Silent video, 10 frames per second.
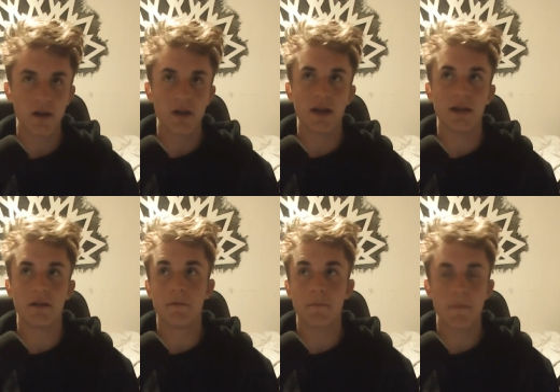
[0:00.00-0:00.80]

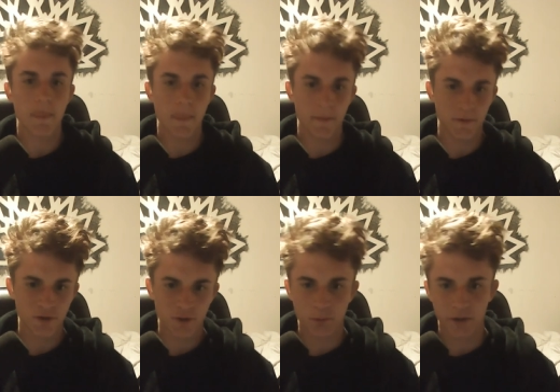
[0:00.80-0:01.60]
and you
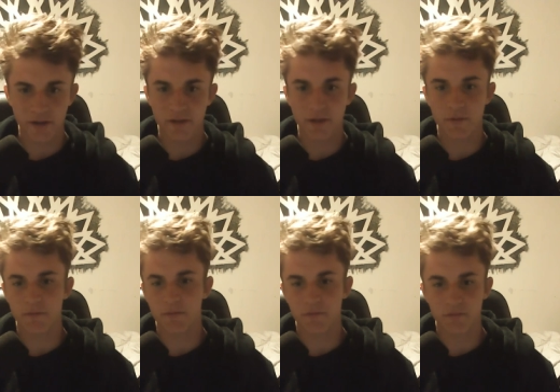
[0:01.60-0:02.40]
just waste it with
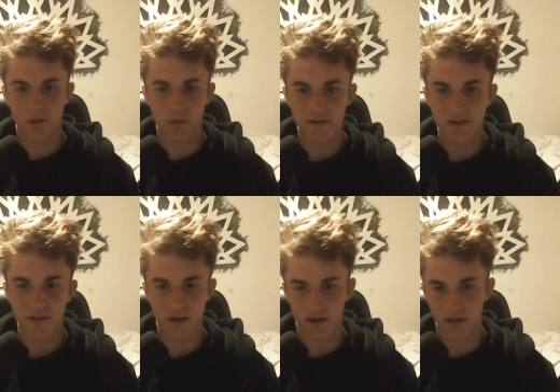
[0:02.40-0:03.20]
you waste the
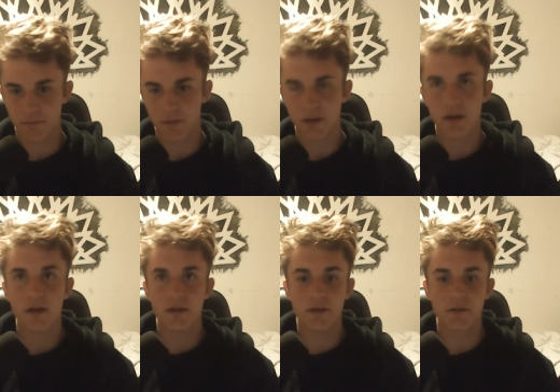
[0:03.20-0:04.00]
time
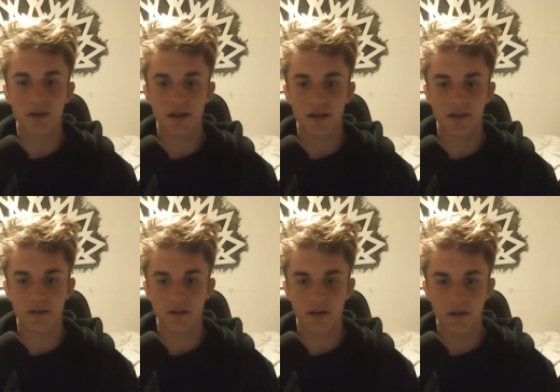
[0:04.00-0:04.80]
you don't get
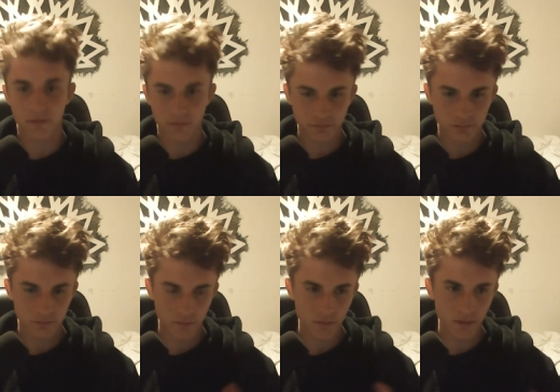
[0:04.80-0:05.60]
anything done
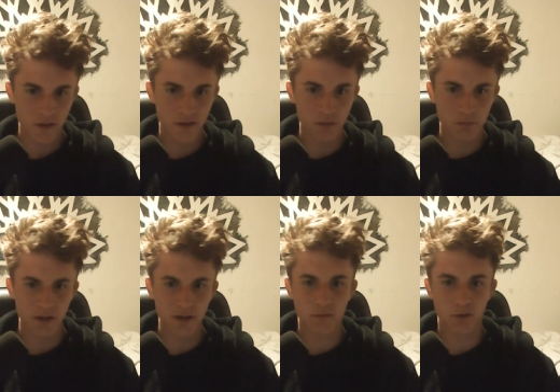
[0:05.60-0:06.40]
and then
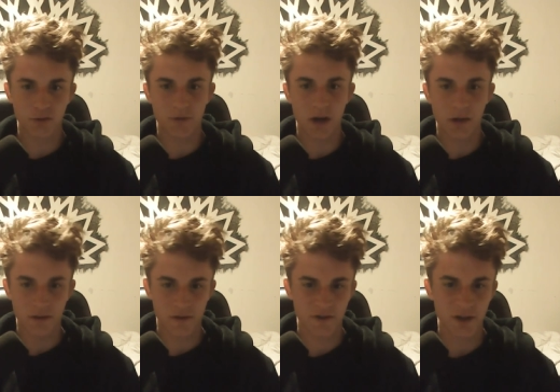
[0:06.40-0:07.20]
monday rolls around
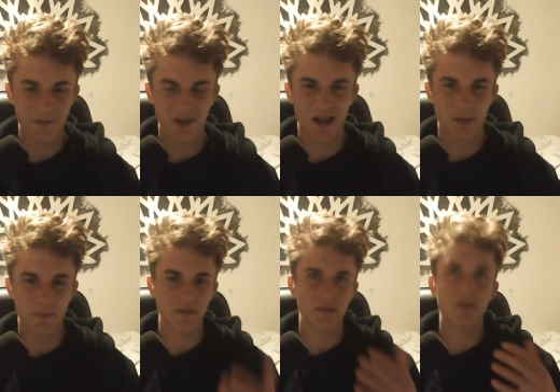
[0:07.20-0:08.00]
and the same thing
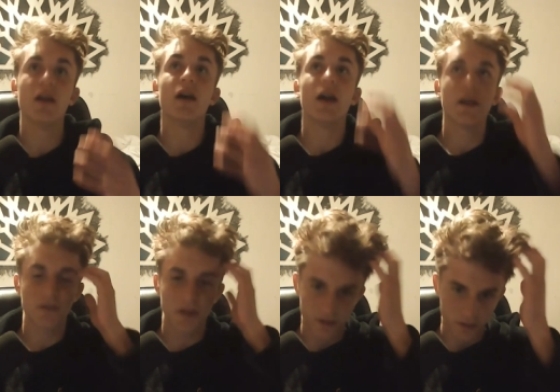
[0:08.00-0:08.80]
happens and you're
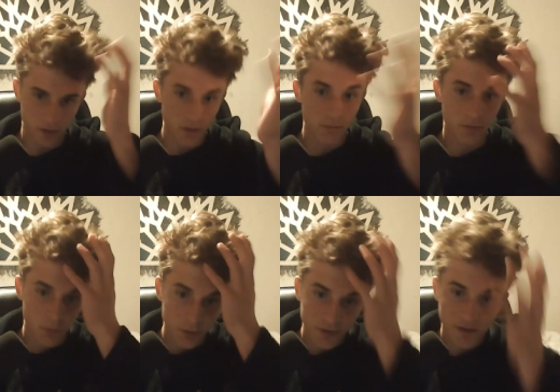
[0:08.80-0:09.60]
like bro
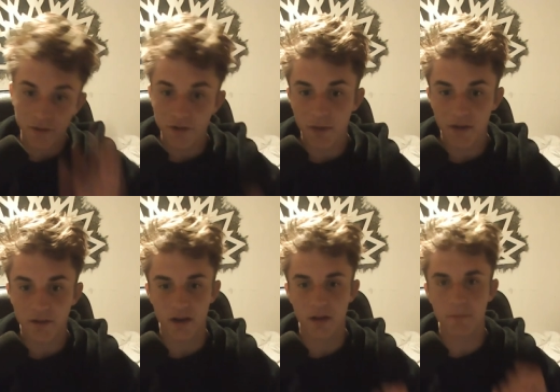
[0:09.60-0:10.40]
what did i do with my
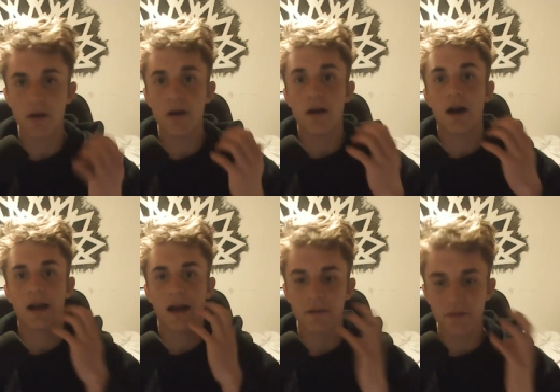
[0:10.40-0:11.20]
time i
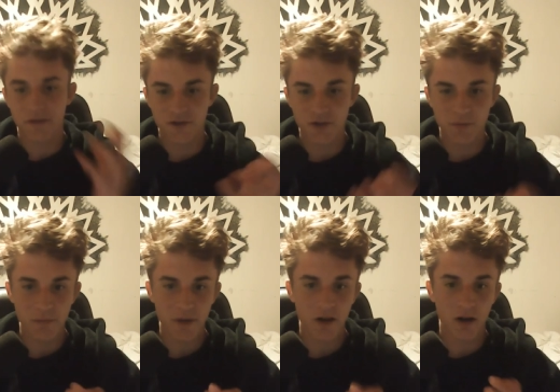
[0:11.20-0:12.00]
had this super
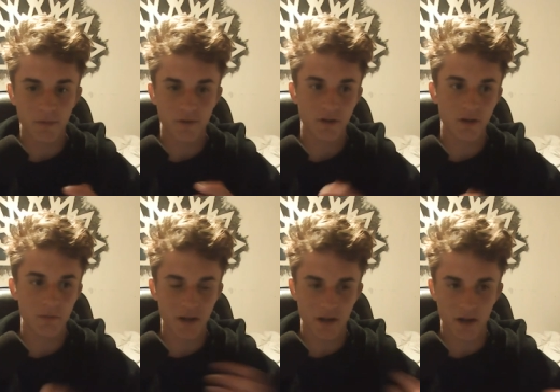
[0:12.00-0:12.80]
big opportunity to
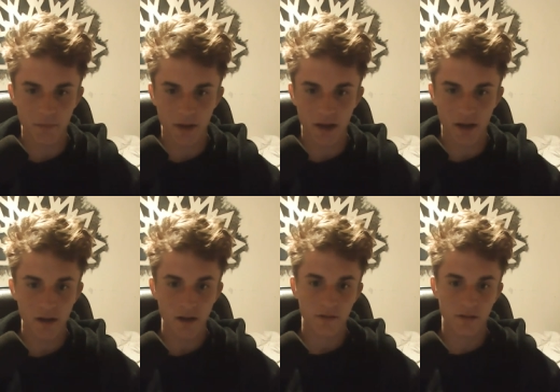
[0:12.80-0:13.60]
make a comeback
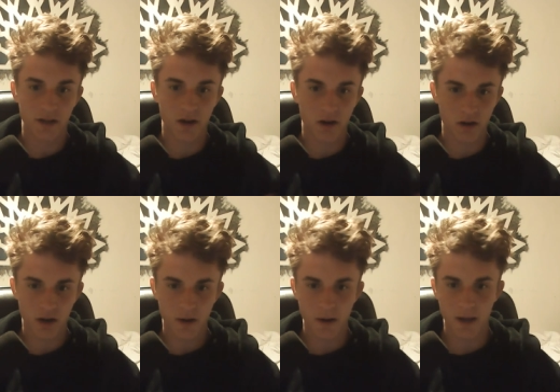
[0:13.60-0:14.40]
to like
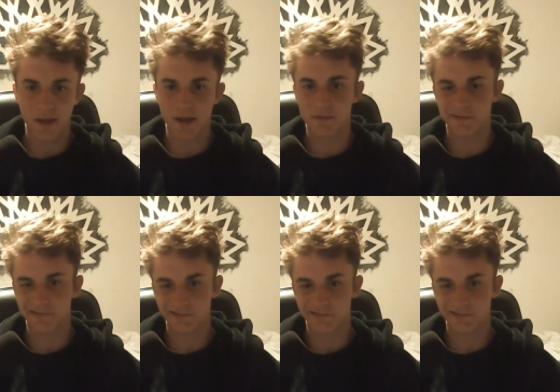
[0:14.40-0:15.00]
arc and then